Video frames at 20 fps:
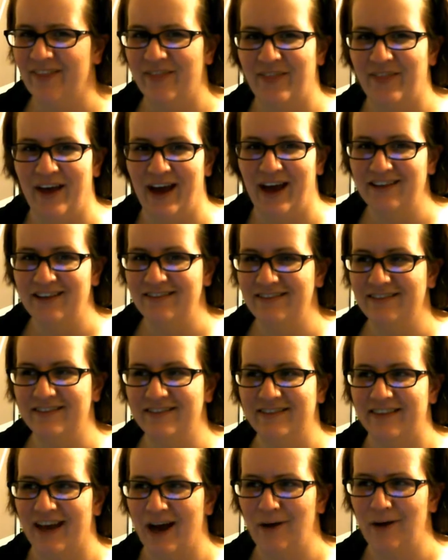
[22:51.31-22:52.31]
that
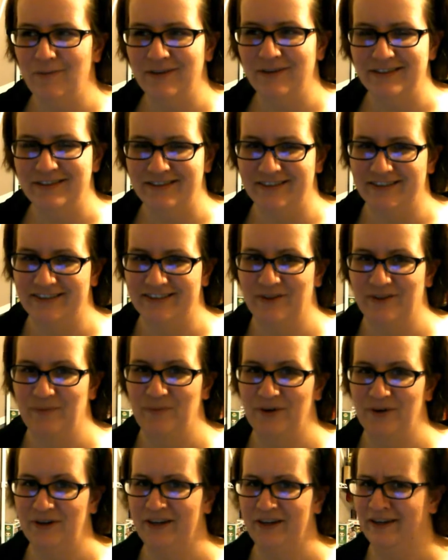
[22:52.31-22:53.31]
wasn't in the
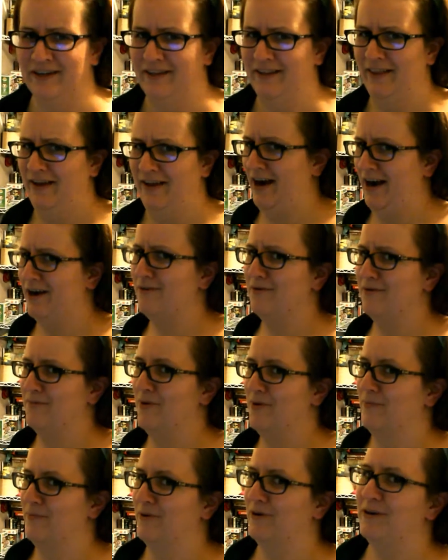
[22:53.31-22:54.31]
book that I
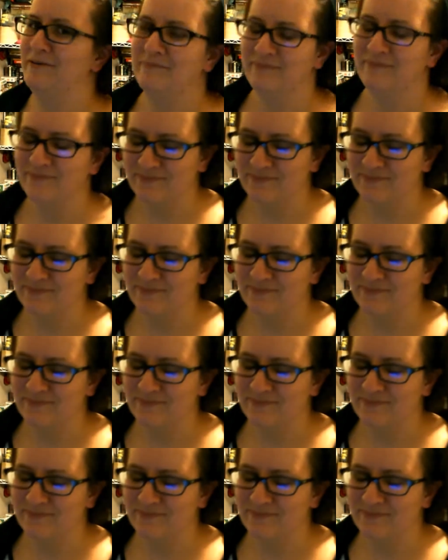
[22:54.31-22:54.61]
remember.